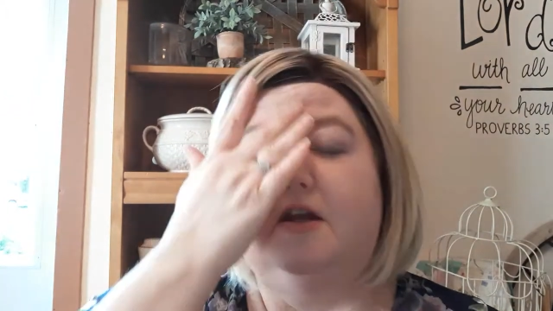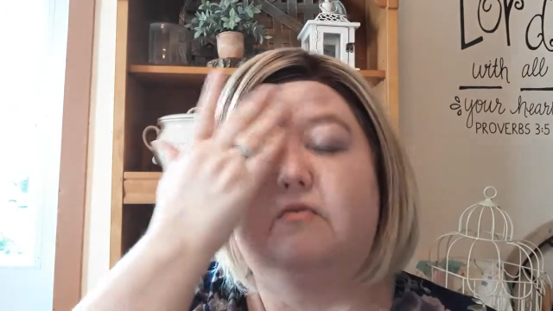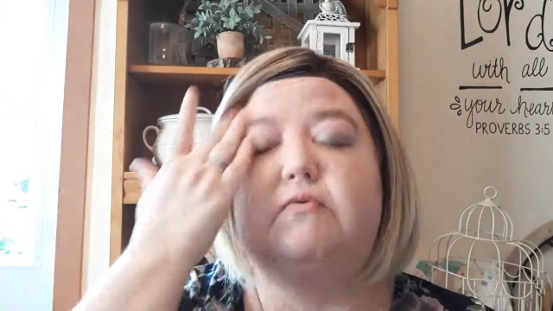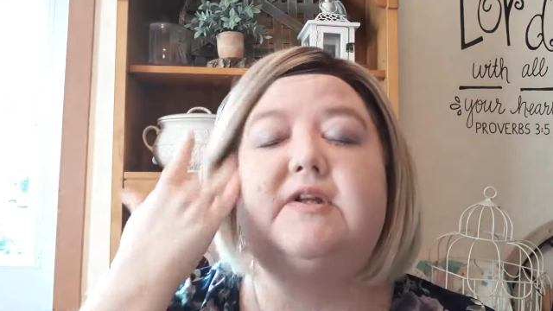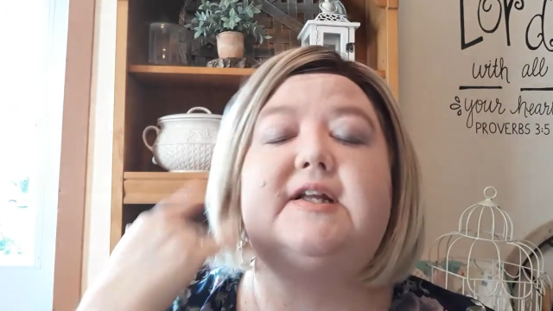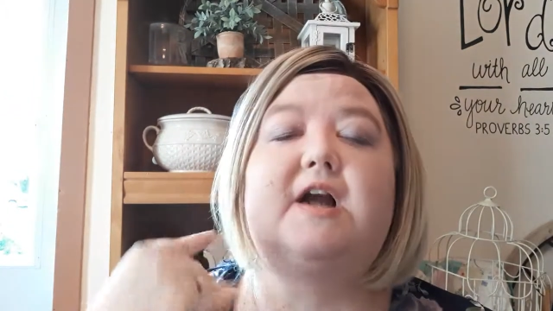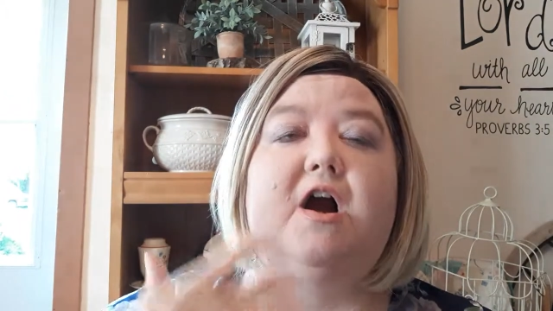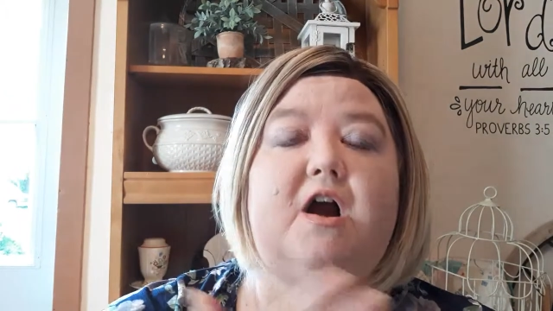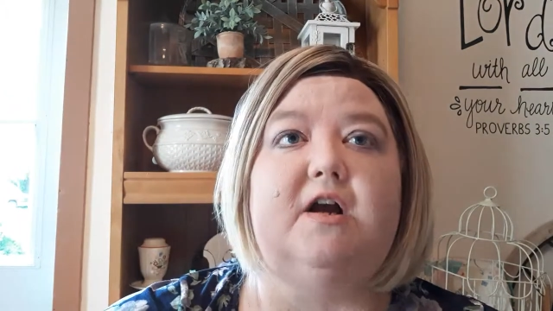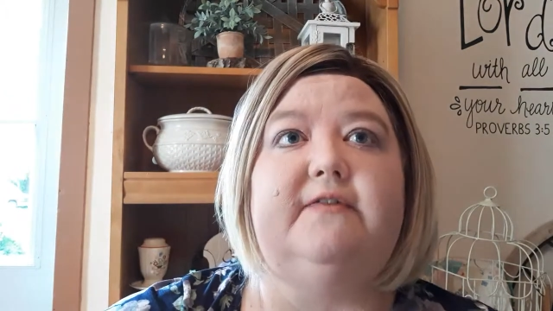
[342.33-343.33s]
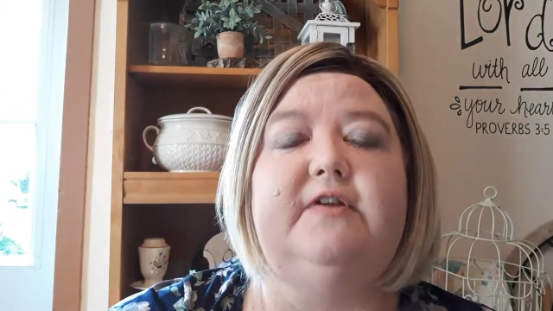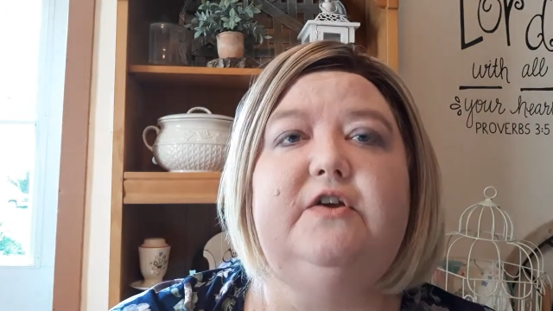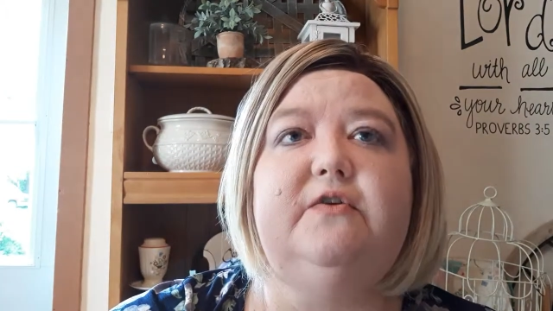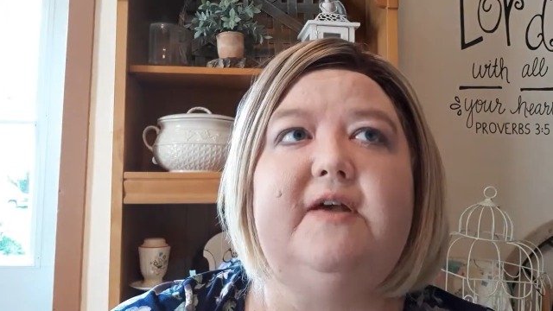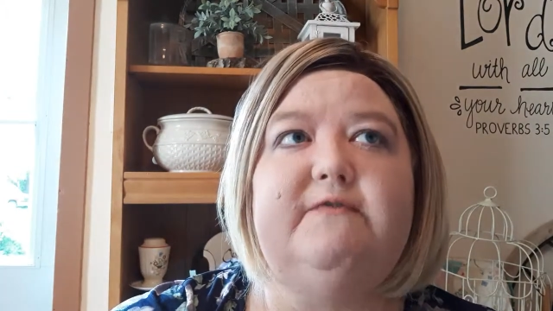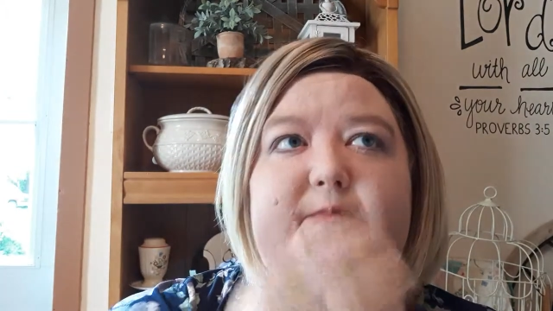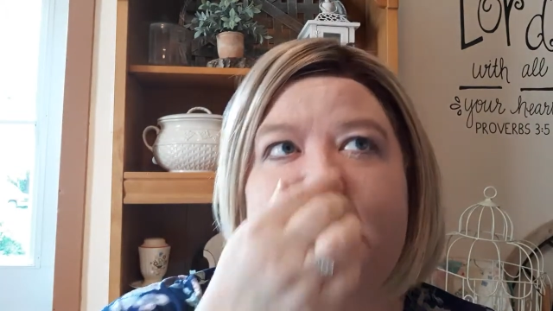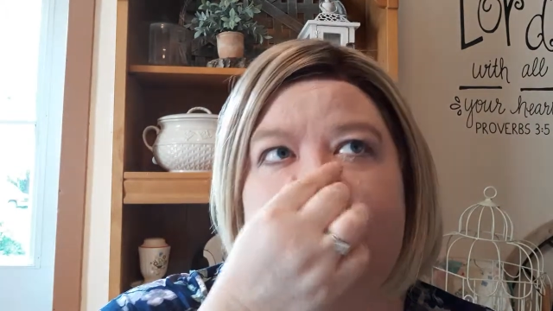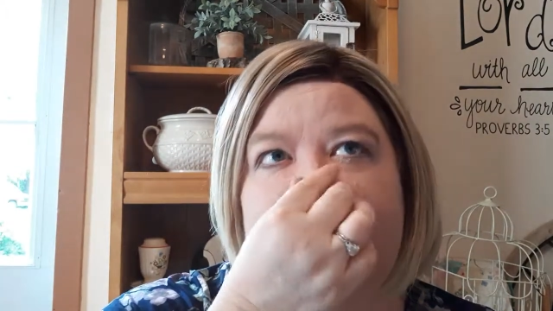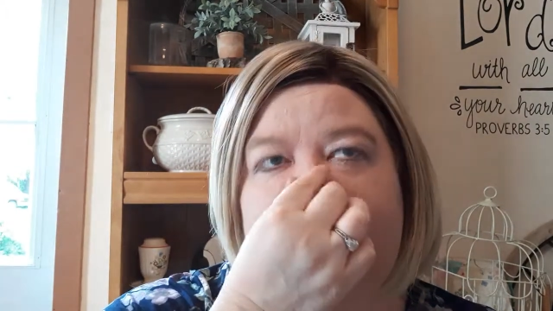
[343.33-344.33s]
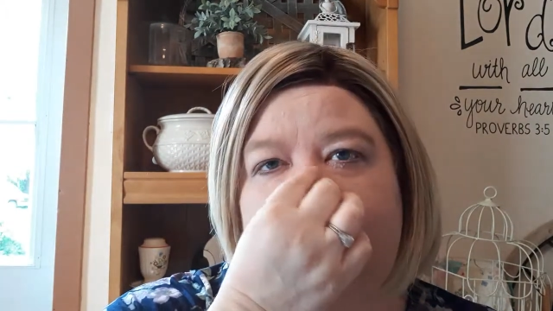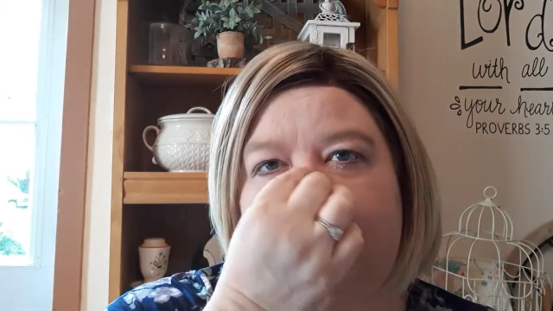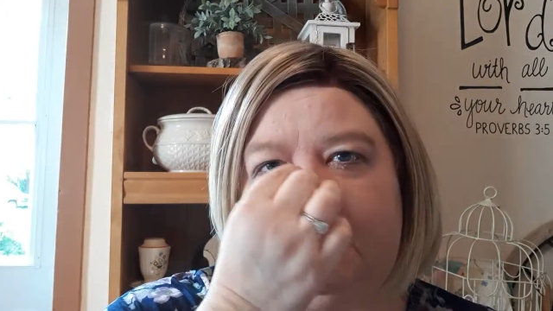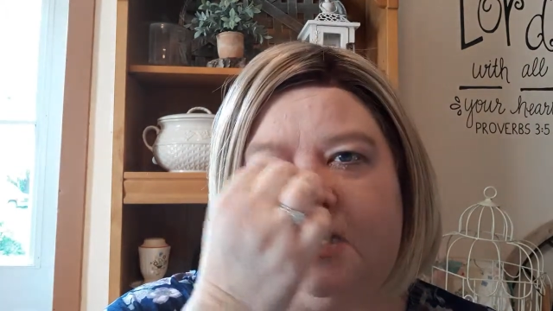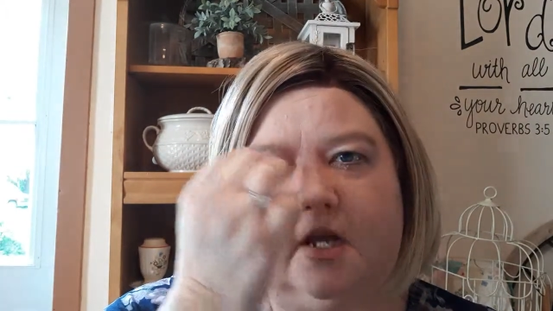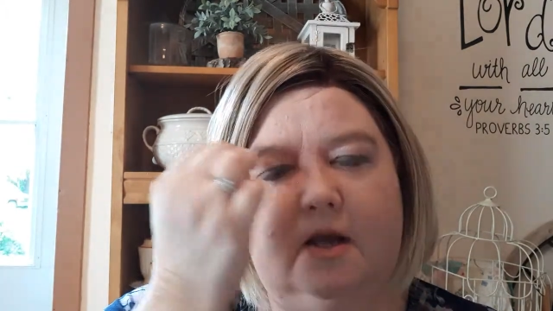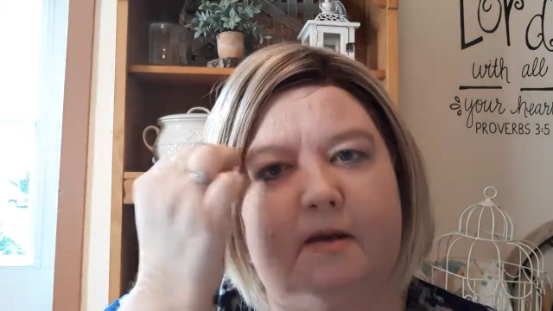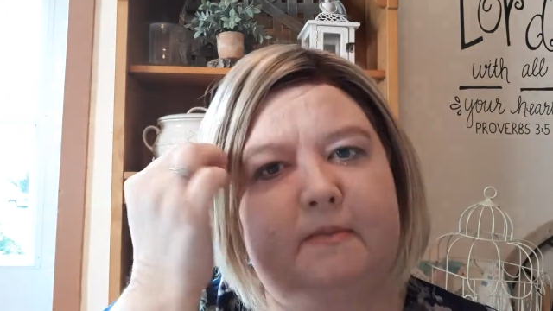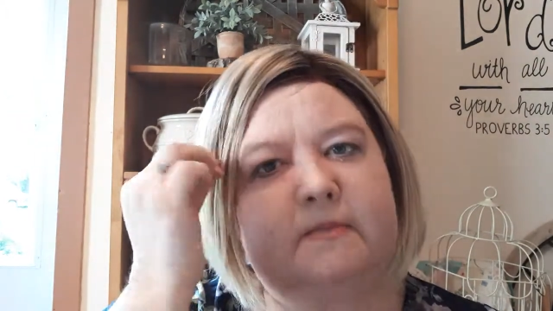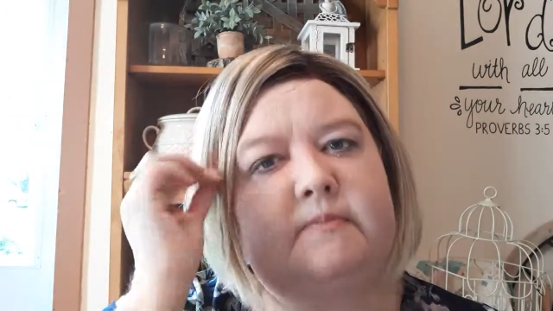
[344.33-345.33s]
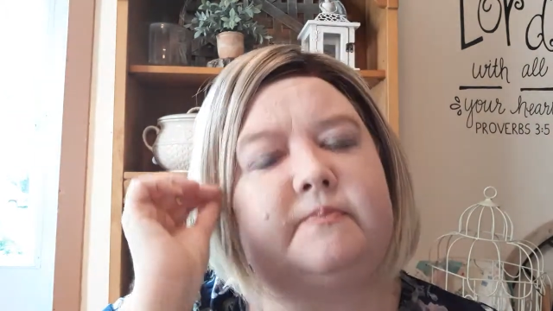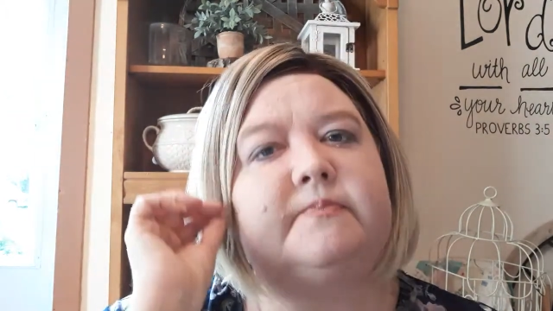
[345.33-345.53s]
really hard if you have been in. Um,